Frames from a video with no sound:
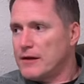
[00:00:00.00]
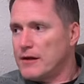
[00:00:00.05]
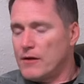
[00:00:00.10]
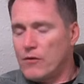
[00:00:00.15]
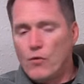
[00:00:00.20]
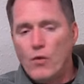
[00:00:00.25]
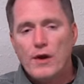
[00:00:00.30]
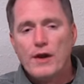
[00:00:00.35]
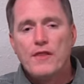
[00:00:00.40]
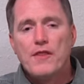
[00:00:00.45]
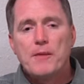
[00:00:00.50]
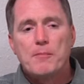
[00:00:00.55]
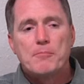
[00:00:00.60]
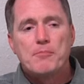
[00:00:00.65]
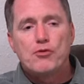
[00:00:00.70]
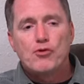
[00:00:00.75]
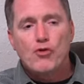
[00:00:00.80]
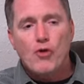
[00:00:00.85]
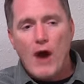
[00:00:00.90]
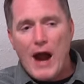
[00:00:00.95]
one of the
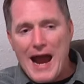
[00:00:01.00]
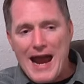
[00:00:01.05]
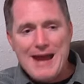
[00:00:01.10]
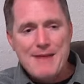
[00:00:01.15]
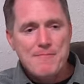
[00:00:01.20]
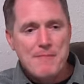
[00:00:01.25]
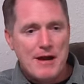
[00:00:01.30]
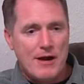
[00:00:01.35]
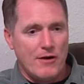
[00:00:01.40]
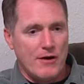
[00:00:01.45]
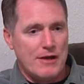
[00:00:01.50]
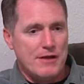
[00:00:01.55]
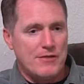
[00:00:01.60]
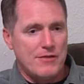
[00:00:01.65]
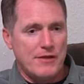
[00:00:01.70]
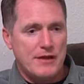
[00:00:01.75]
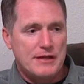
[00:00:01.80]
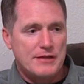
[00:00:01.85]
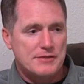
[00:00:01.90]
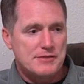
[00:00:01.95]
primary
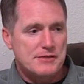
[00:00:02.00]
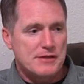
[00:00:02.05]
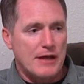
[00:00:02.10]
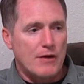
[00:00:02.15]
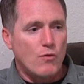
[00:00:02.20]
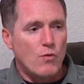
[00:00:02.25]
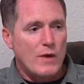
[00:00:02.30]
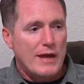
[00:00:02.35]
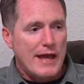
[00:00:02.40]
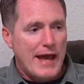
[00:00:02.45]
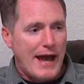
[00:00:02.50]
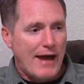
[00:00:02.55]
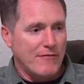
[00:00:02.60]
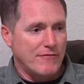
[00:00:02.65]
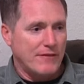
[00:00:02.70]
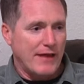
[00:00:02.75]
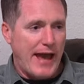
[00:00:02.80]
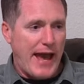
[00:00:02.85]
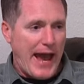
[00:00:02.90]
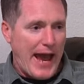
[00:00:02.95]
things that we
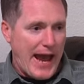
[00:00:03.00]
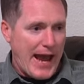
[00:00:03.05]
have to